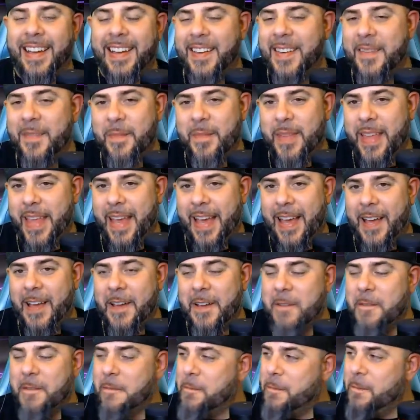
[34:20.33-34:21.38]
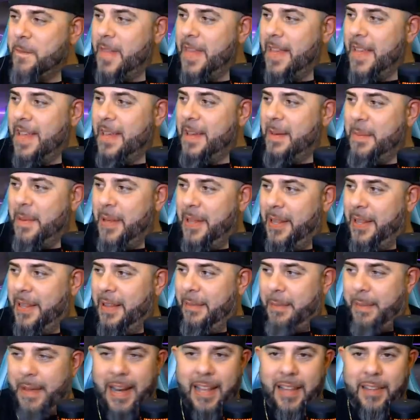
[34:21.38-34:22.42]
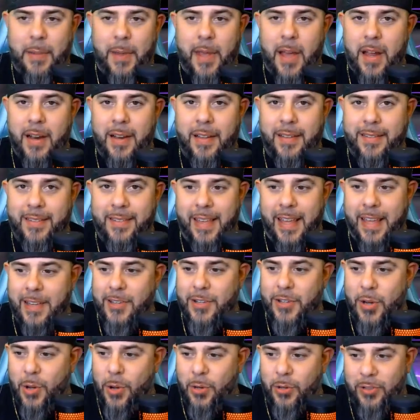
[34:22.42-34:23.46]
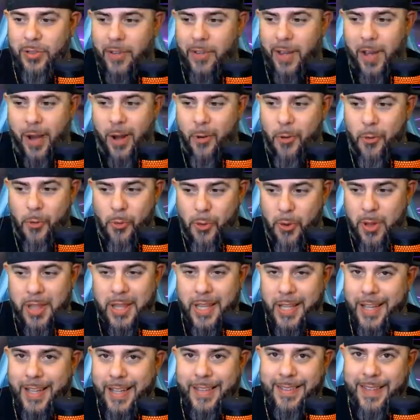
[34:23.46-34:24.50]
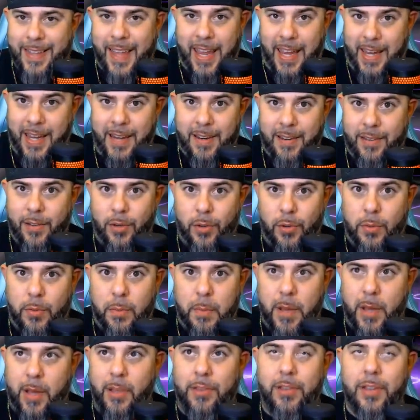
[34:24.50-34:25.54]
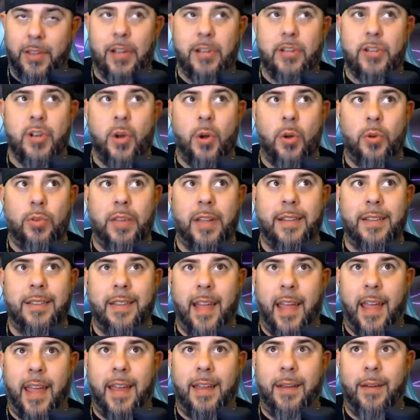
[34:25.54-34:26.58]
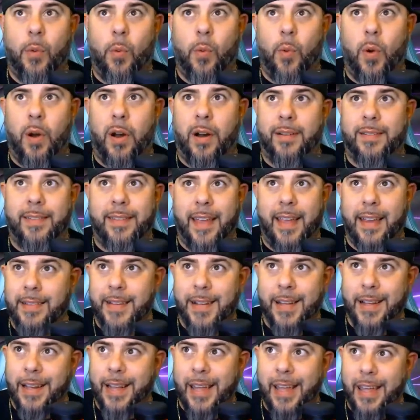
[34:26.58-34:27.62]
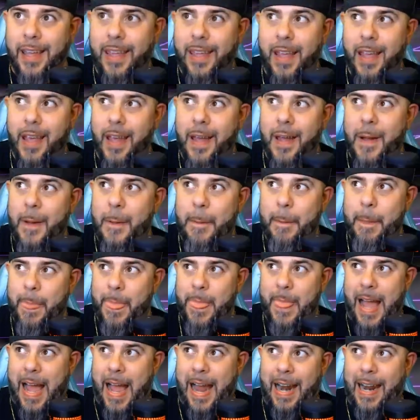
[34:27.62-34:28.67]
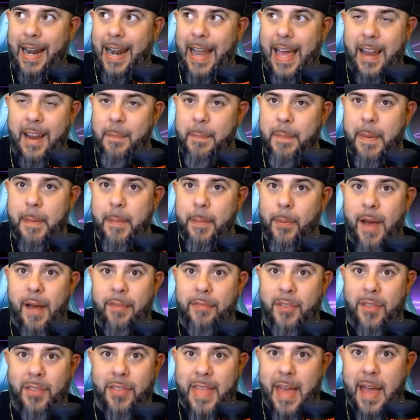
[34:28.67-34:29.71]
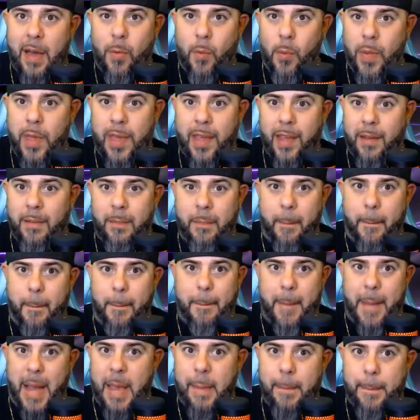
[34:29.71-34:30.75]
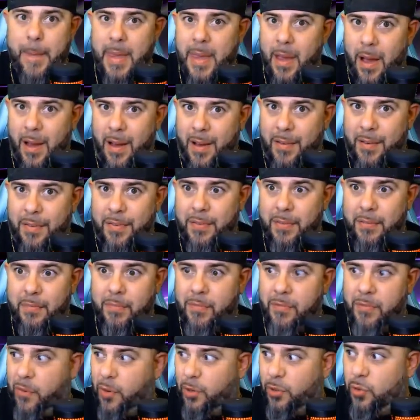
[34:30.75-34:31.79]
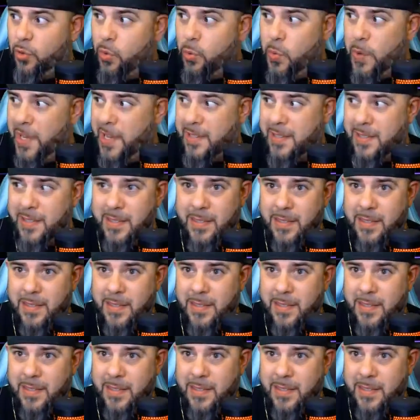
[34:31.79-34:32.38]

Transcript: Yeah, but let's be honest, they chose a really good date, dude, because they chose a date where technically a lot of people after that week might be off for 2 weeks.